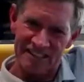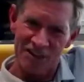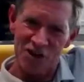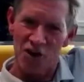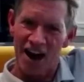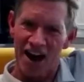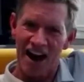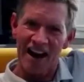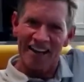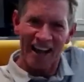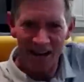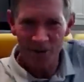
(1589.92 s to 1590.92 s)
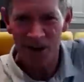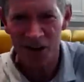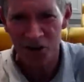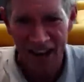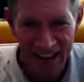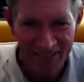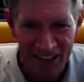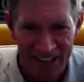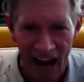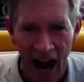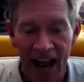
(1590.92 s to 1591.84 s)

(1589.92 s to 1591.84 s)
You know, right. I kind of want to go to heaven.